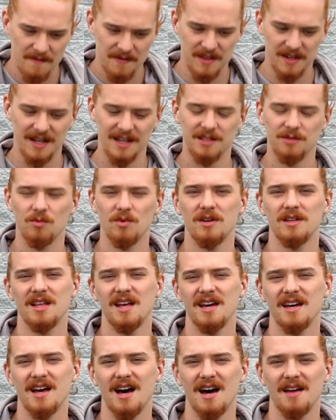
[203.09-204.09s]
The next one that
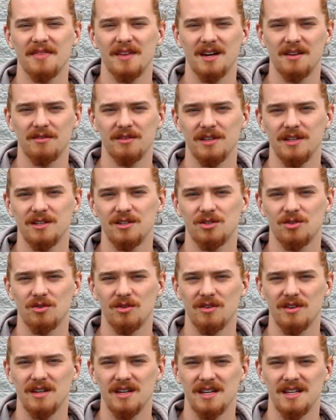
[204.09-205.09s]
I got that I really
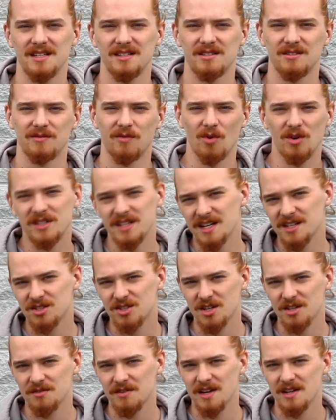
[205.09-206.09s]
enjoy is the VORTEX
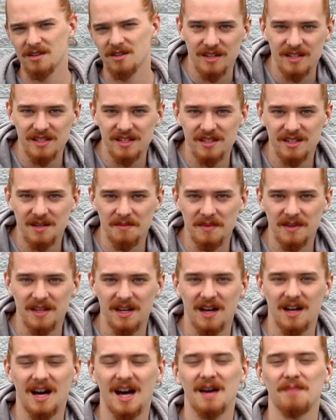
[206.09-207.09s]
generator. This is something
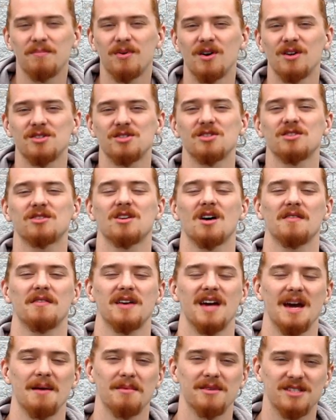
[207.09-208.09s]
that I purchased off of
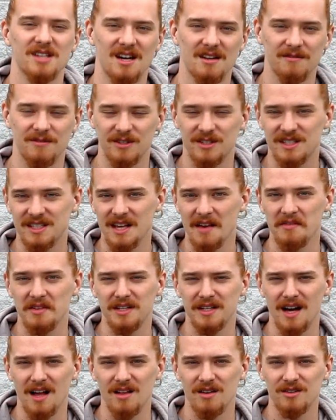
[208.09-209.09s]
Amazon for
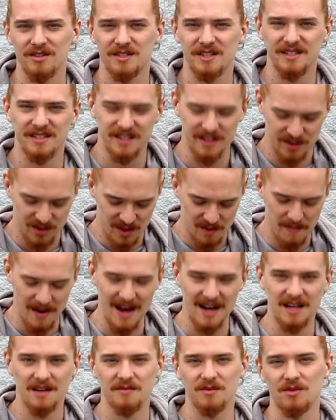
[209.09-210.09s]
$70. This sits on the
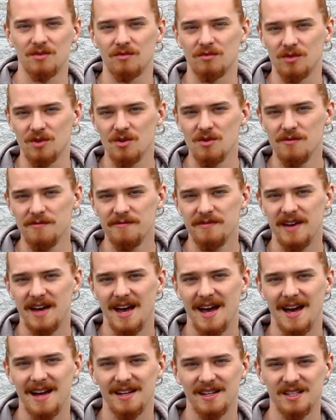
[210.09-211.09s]
back of your roof,
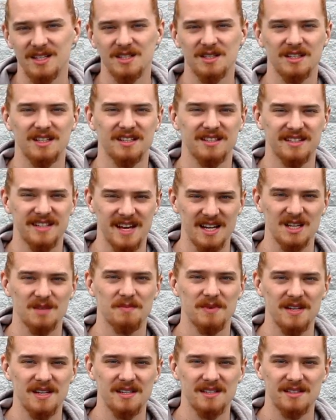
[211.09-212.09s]
and this is an aesthetic
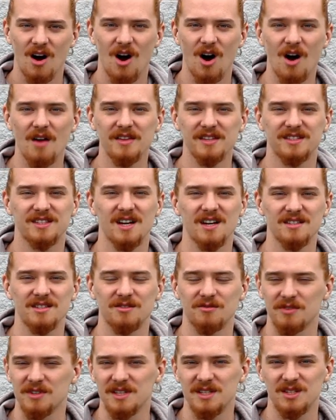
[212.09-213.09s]
piece. All this does is
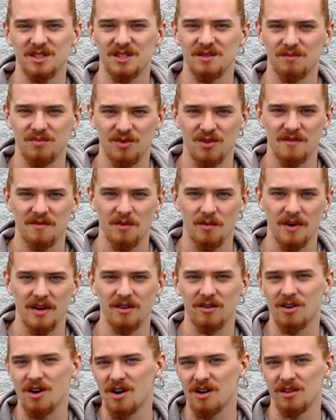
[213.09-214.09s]
really just improve the way your
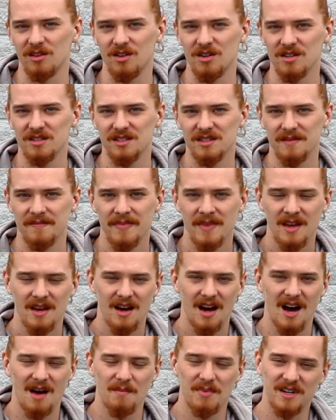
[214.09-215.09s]
car looks,
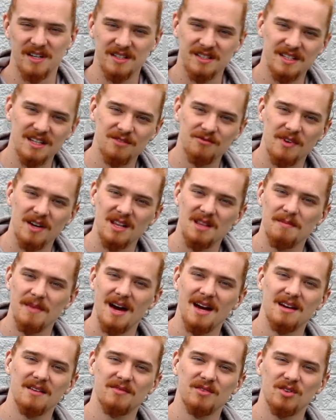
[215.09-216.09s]
but it sits right on the
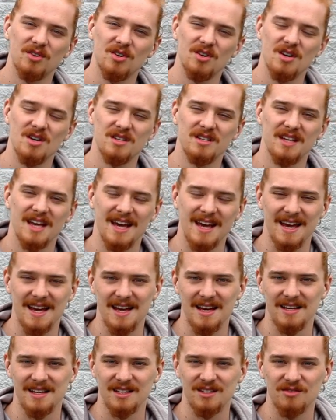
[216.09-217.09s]
back of your hood,
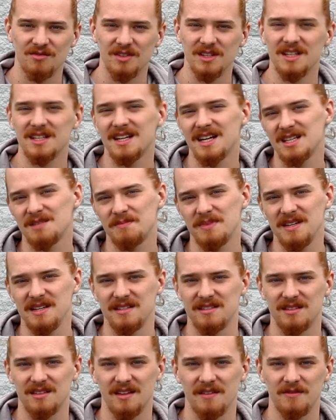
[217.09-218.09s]
and it's a really nice
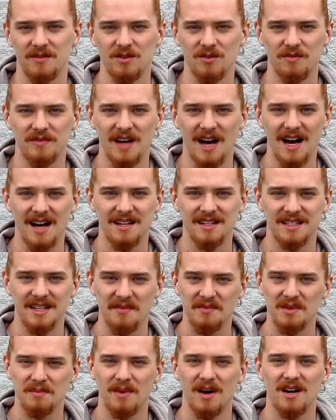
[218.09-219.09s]
piece. If you've got
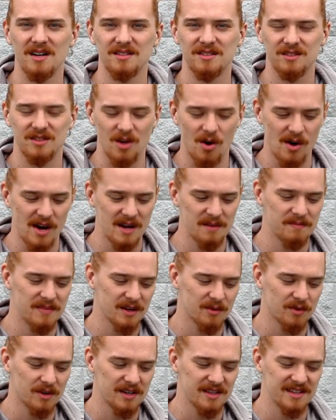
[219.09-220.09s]
$70, go ahead and pick
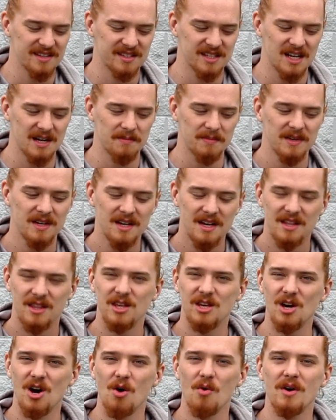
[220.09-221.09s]
one of these up. The
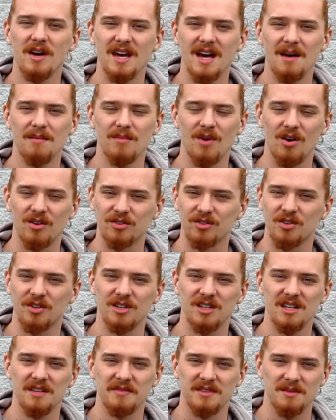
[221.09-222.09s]
OEM
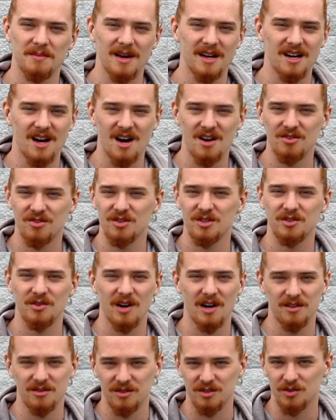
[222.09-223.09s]
alternative is about $100 to
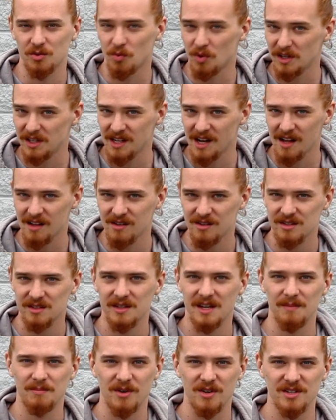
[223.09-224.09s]

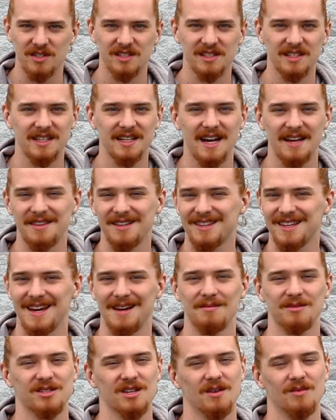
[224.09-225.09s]
$120. Personally, I think the
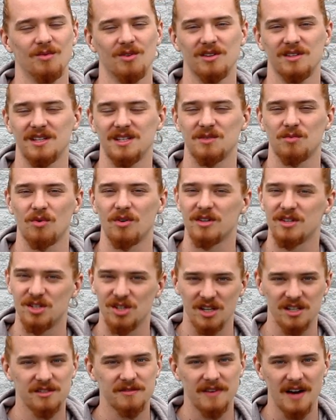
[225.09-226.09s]
Amazon one has worked
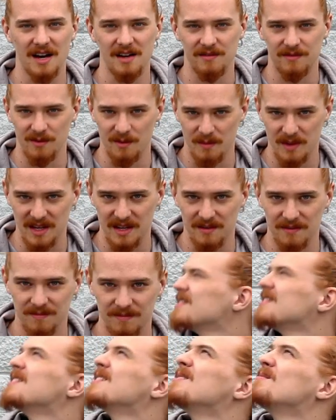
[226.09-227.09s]
just fine for me.
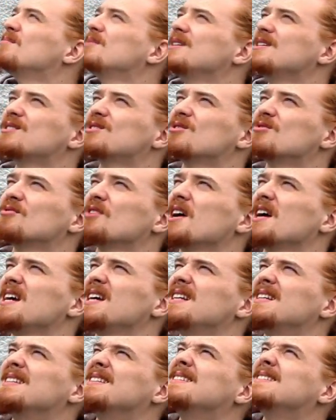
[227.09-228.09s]
Please don't rain.